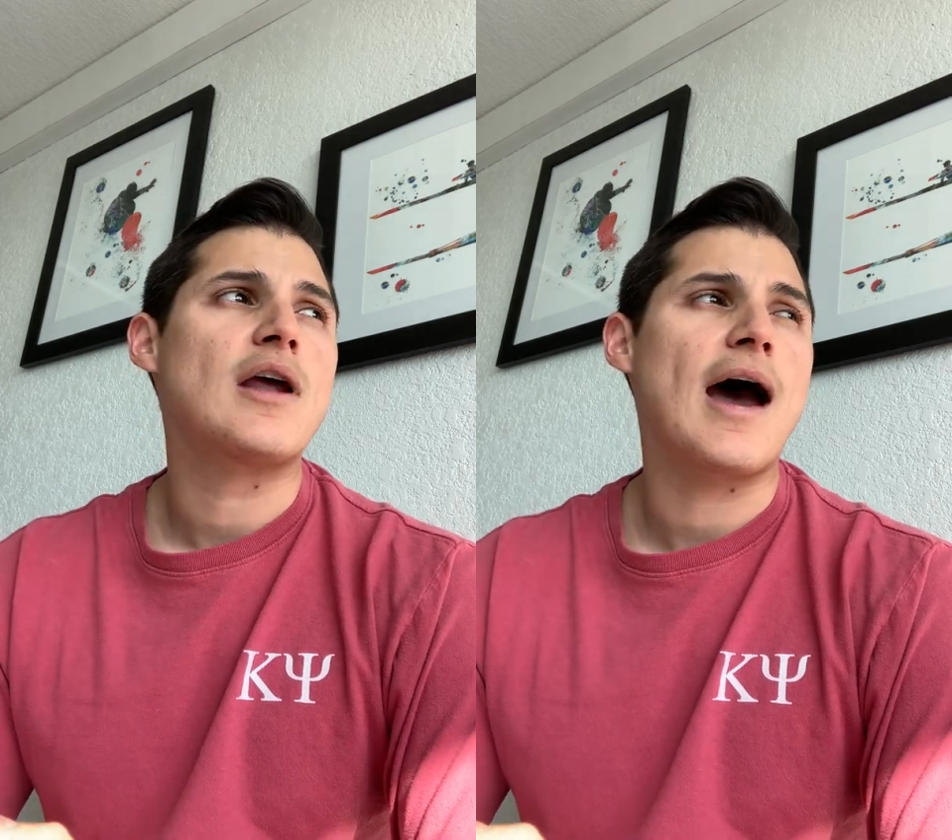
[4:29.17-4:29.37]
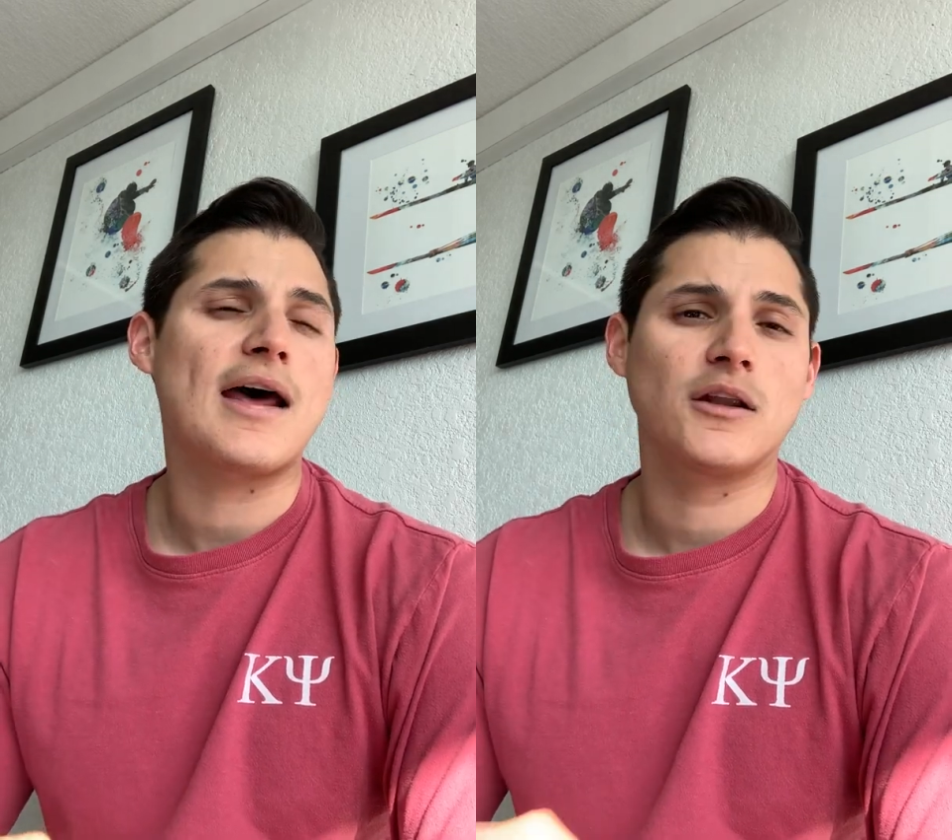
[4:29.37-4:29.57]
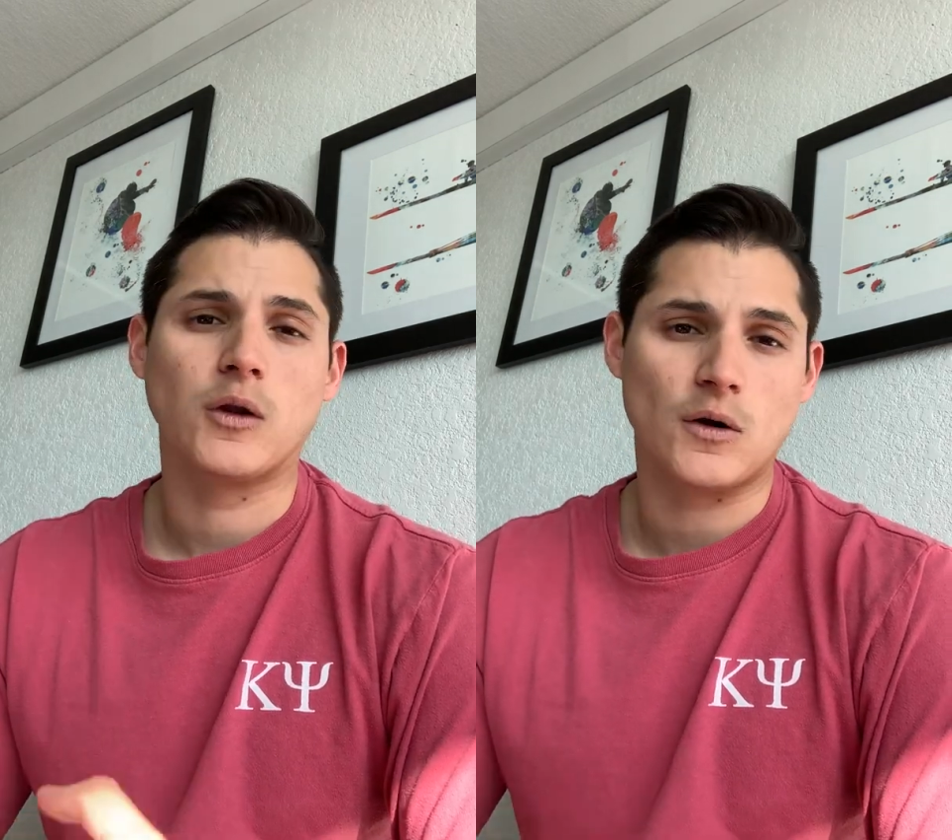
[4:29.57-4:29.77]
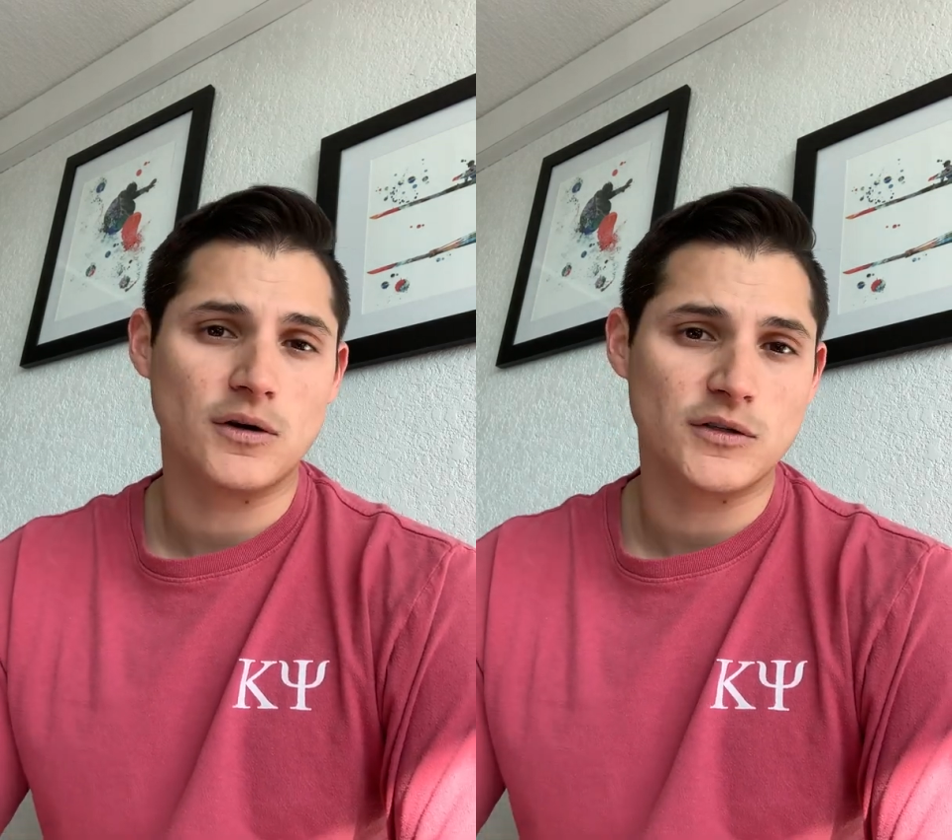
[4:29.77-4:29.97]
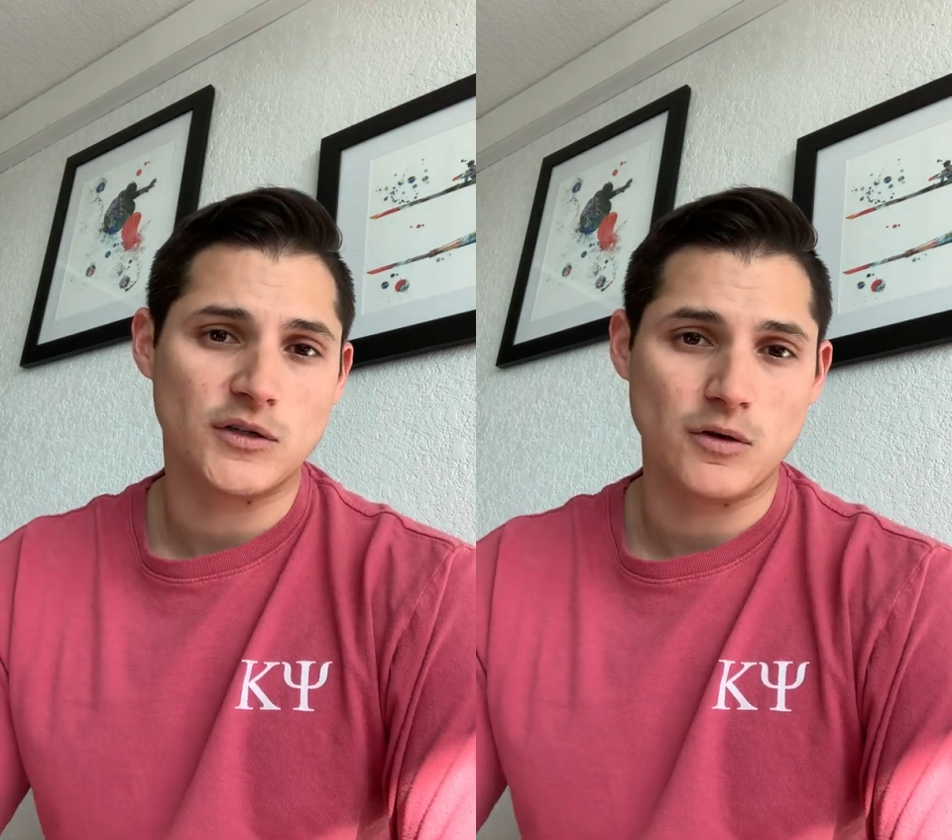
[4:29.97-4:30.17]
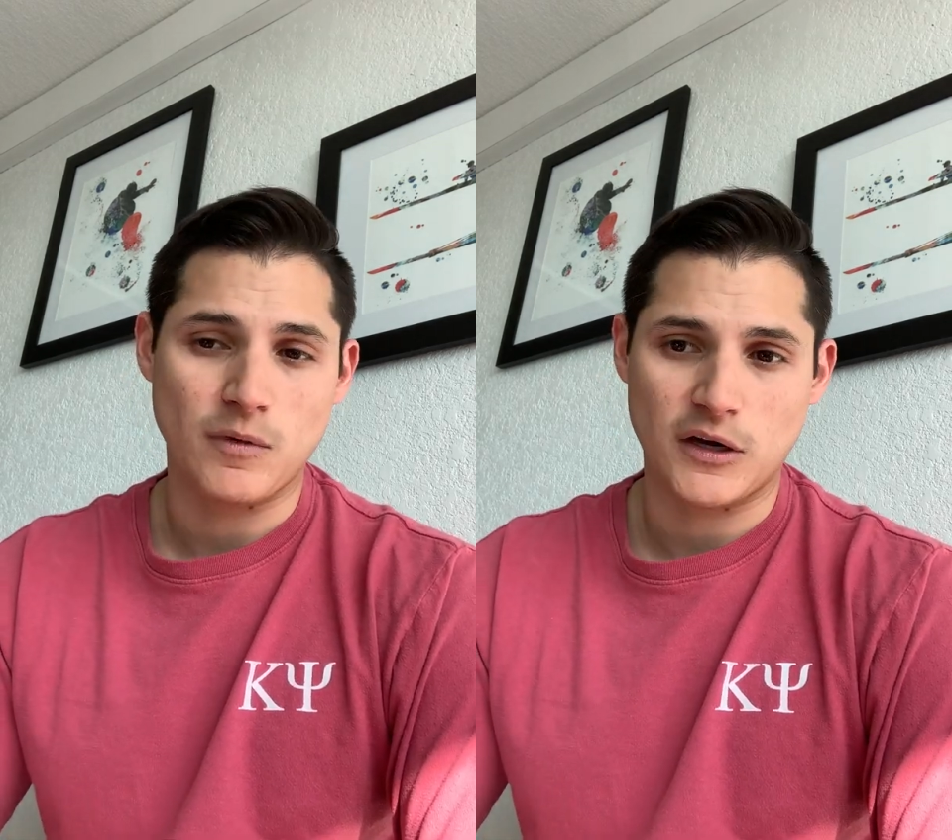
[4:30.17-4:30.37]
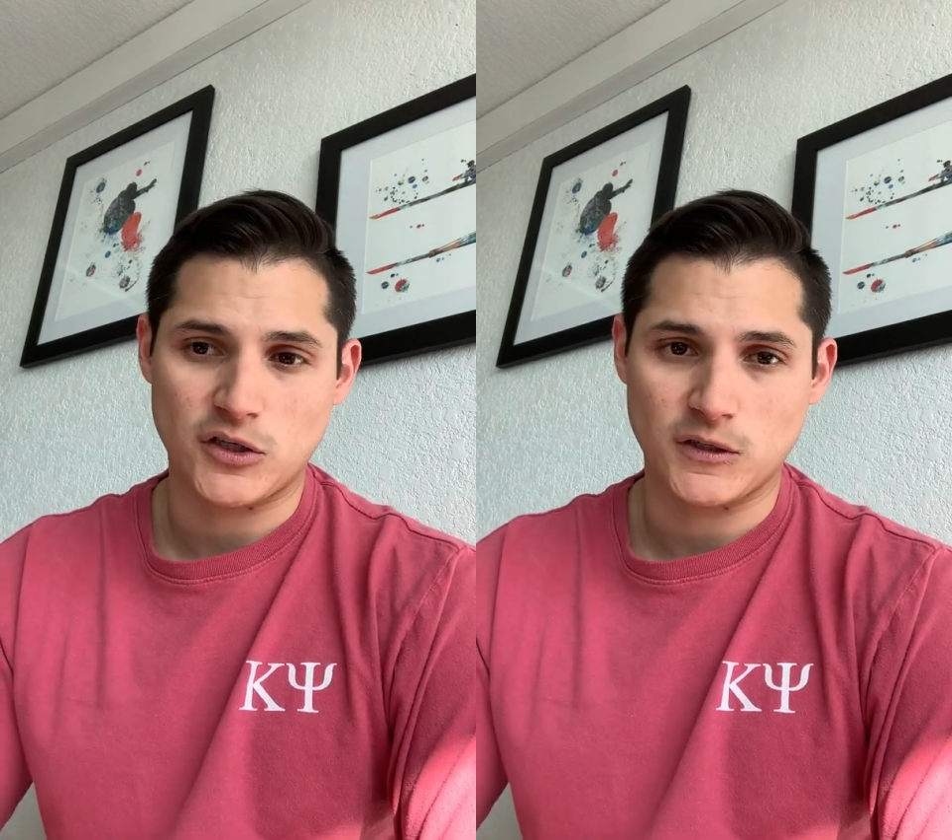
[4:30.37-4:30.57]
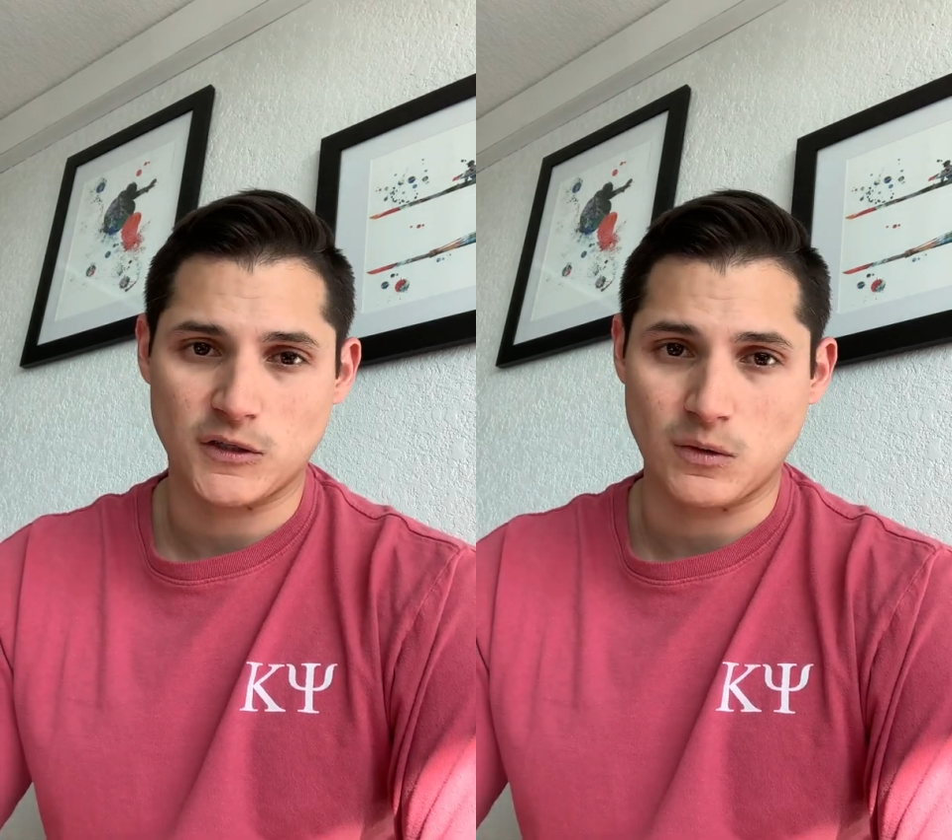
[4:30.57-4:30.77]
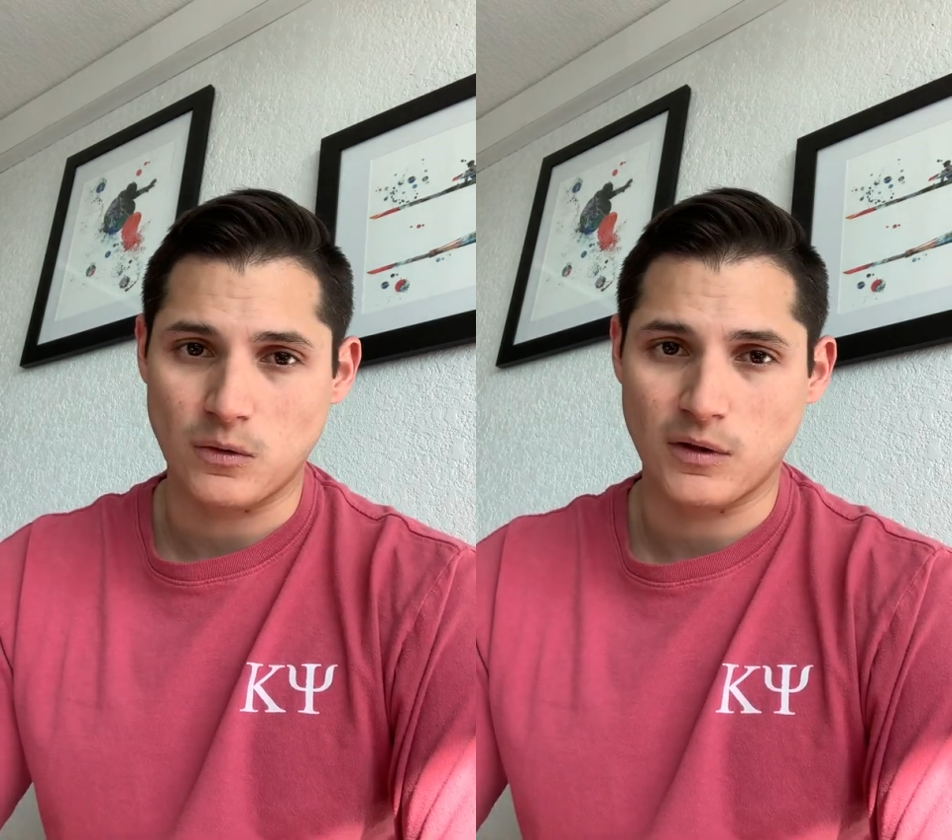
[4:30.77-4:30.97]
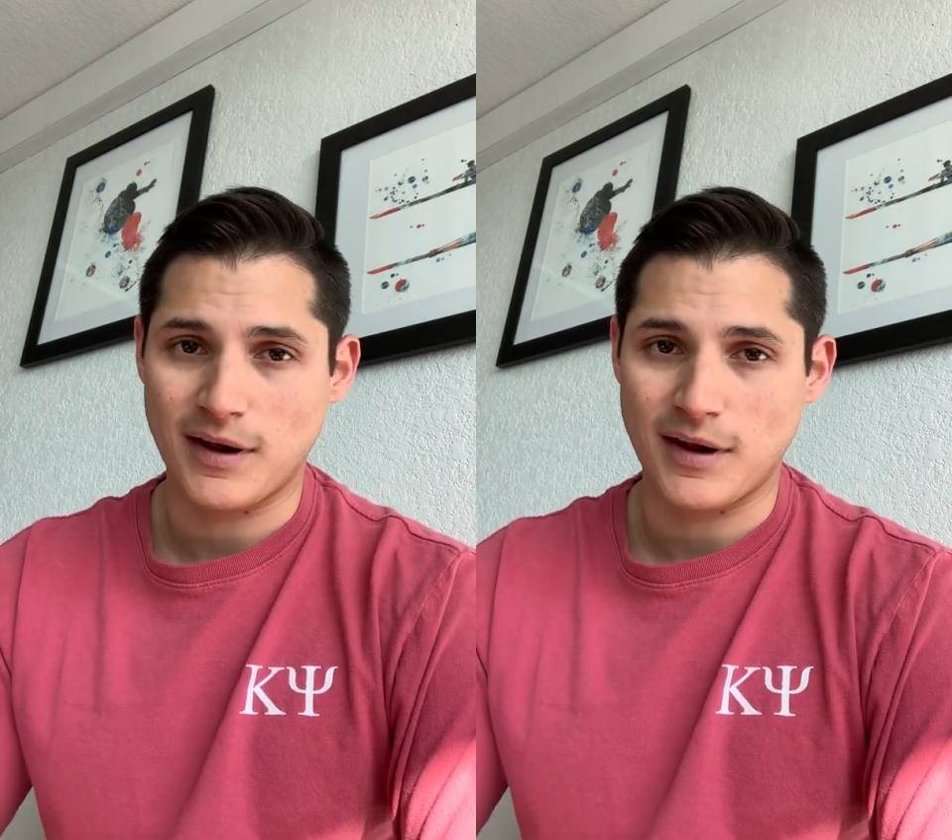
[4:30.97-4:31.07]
had learned so much in school,